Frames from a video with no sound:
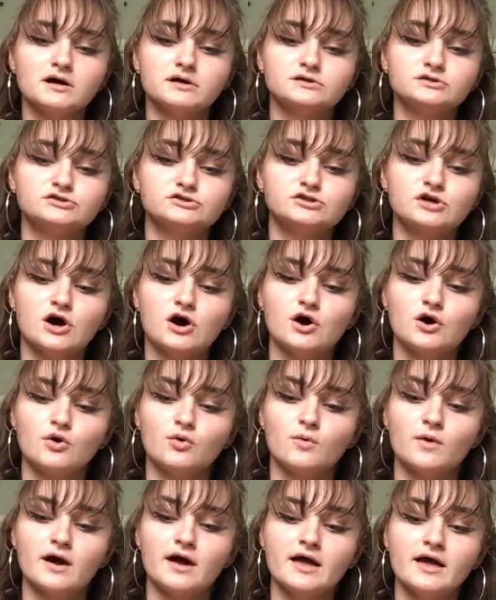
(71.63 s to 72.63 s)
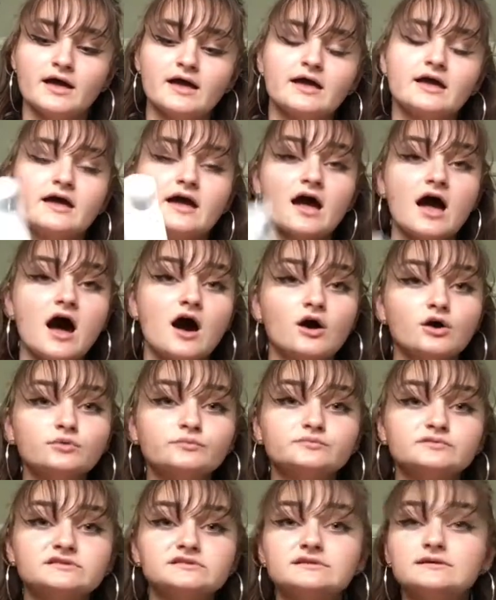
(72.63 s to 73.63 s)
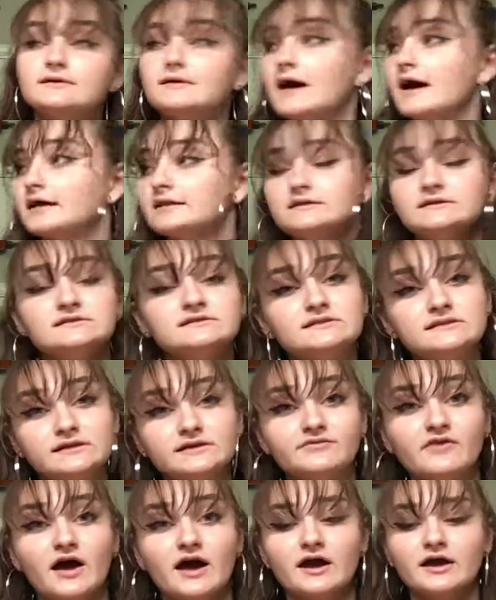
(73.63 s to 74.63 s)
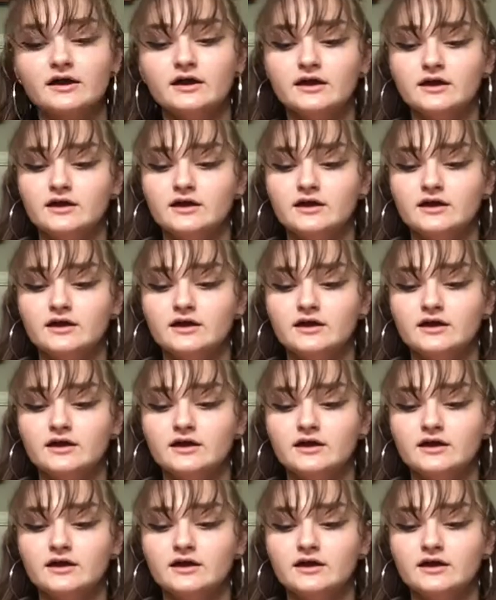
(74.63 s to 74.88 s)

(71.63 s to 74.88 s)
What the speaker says: So it helps, at least Levi,